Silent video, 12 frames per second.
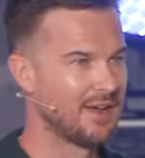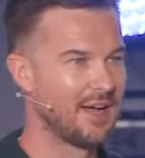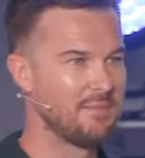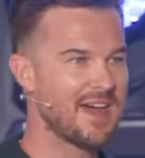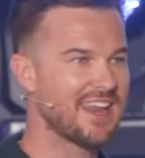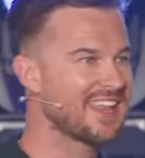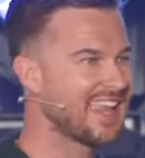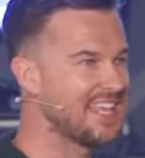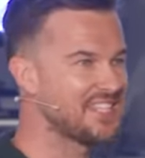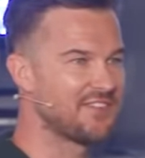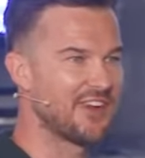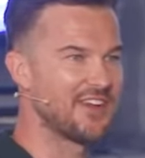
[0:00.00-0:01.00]
I'm not
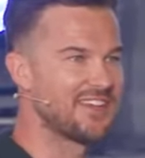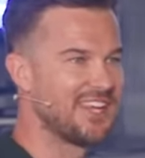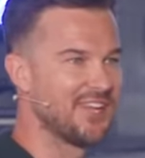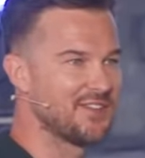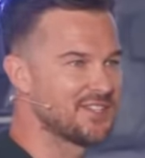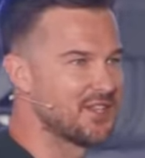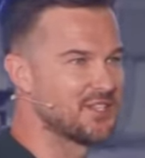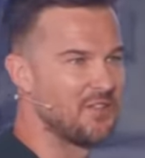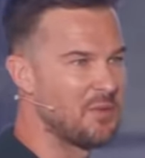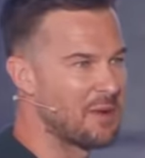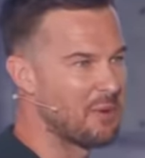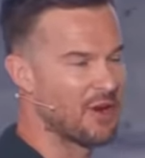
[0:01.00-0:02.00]
against fairy tales. Those of you
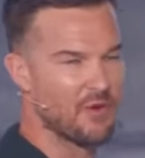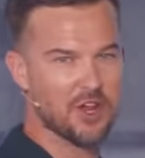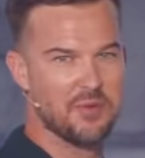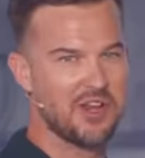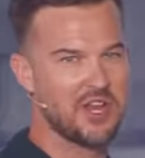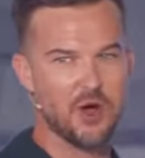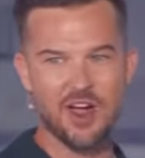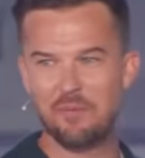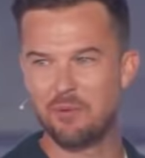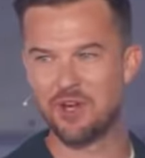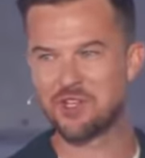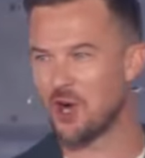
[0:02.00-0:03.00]
who've been a part of our community know I
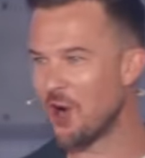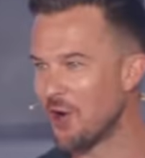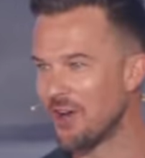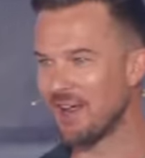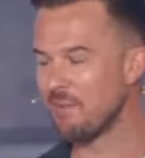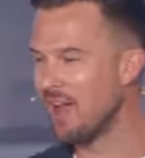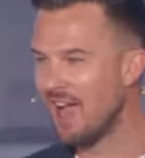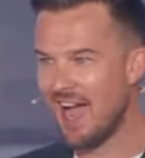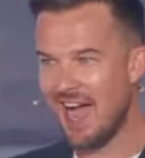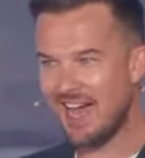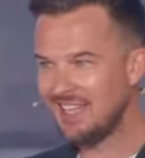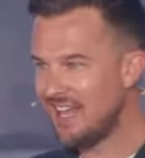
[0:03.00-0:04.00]
preach hard.
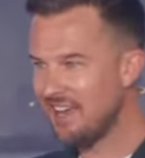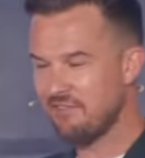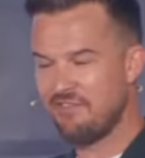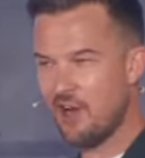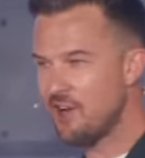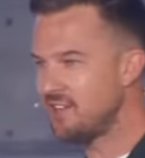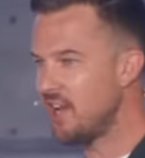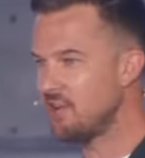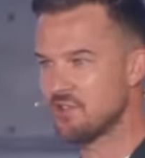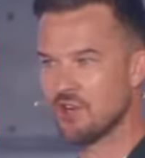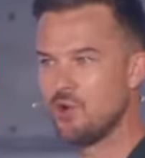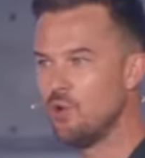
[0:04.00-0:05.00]
I like fairy
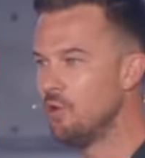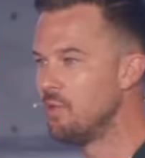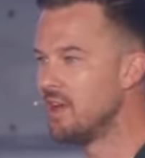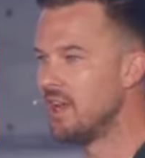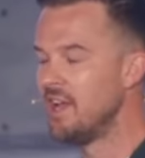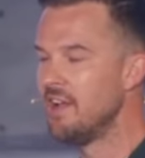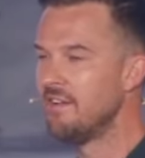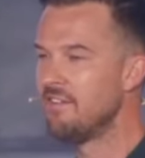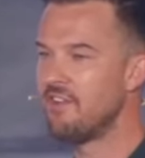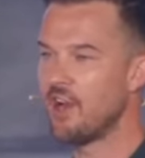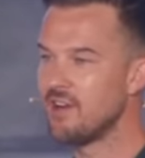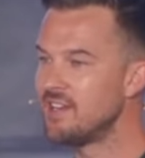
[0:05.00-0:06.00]
tales are cool, but
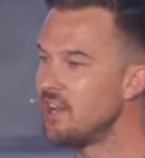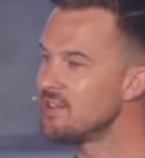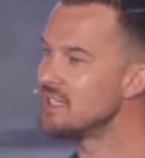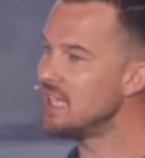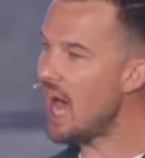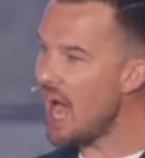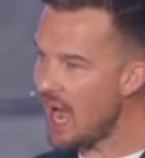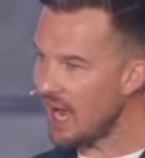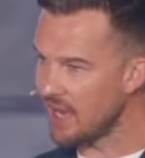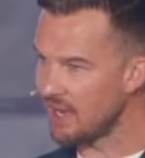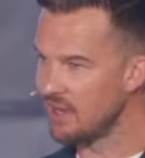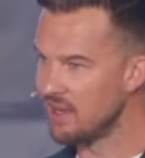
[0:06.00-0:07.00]
fairy tales
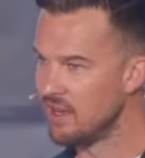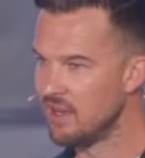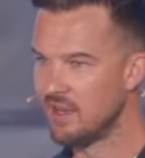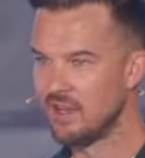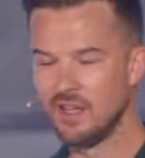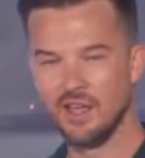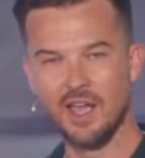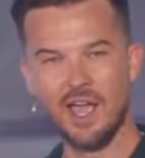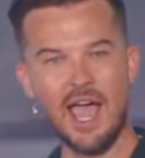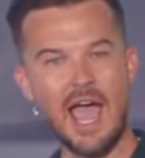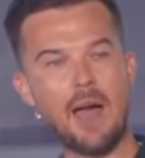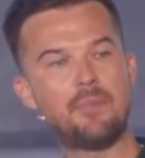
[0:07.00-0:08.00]
lie.
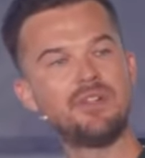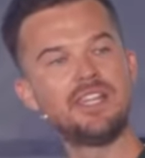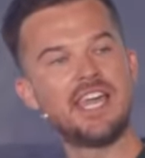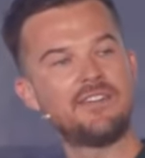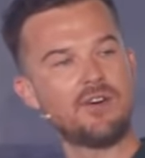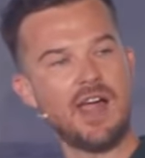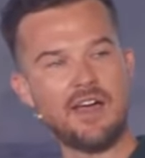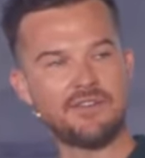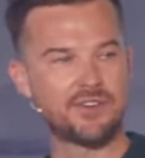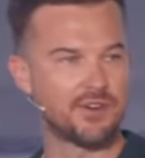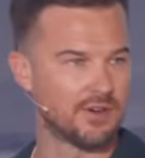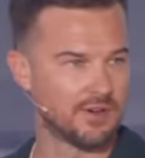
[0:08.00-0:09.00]
Happily ever
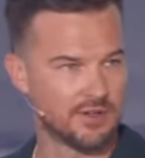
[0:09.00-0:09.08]
after.